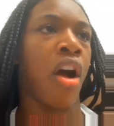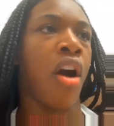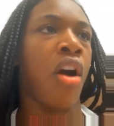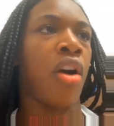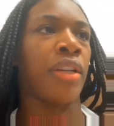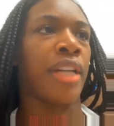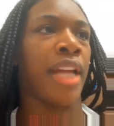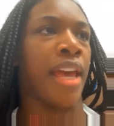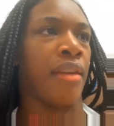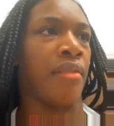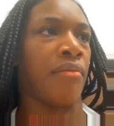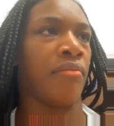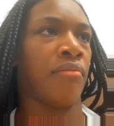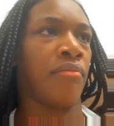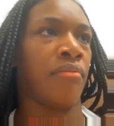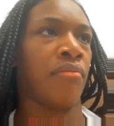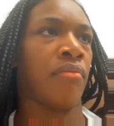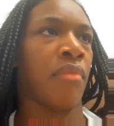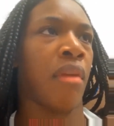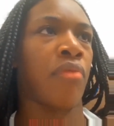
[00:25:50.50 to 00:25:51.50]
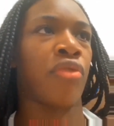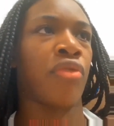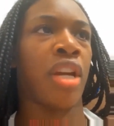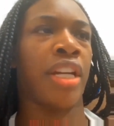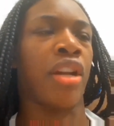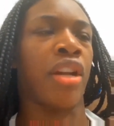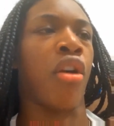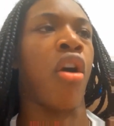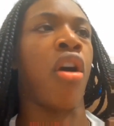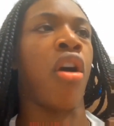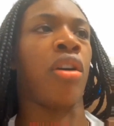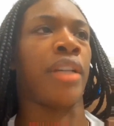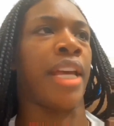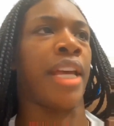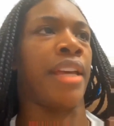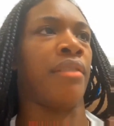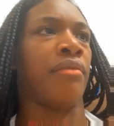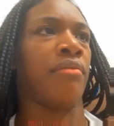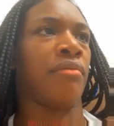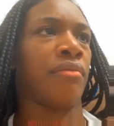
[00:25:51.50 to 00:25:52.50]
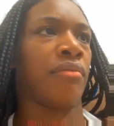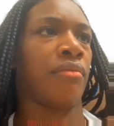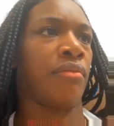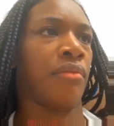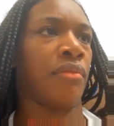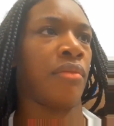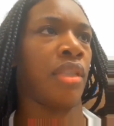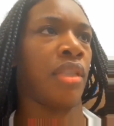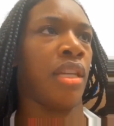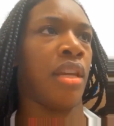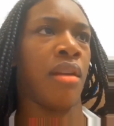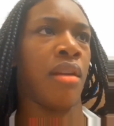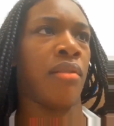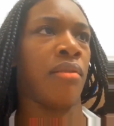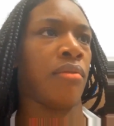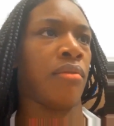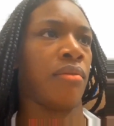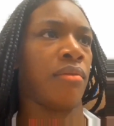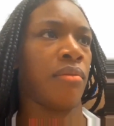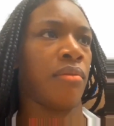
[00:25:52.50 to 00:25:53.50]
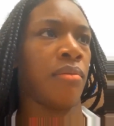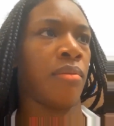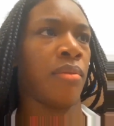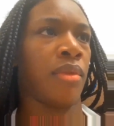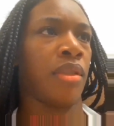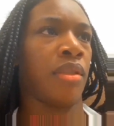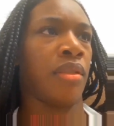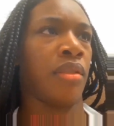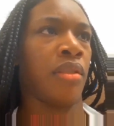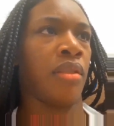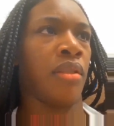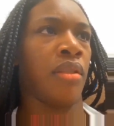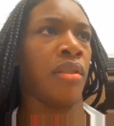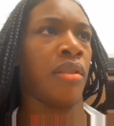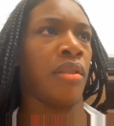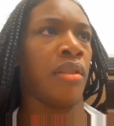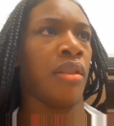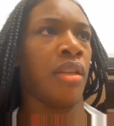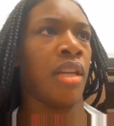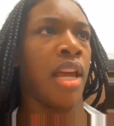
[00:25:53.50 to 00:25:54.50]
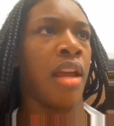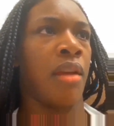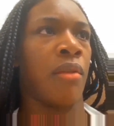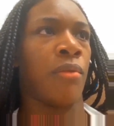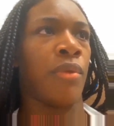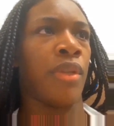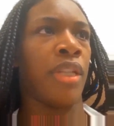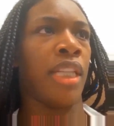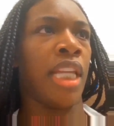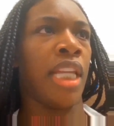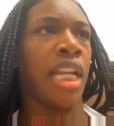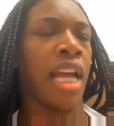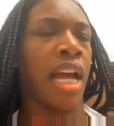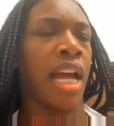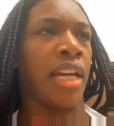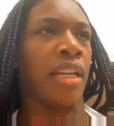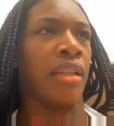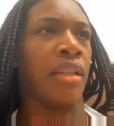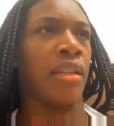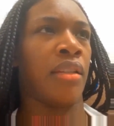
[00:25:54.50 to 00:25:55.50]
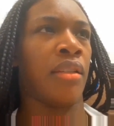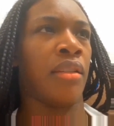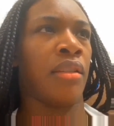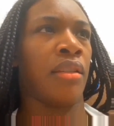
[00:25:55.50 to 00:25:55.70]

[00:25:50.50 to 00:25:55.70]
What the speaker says: All that. I'm training all that. Yep. And really, like,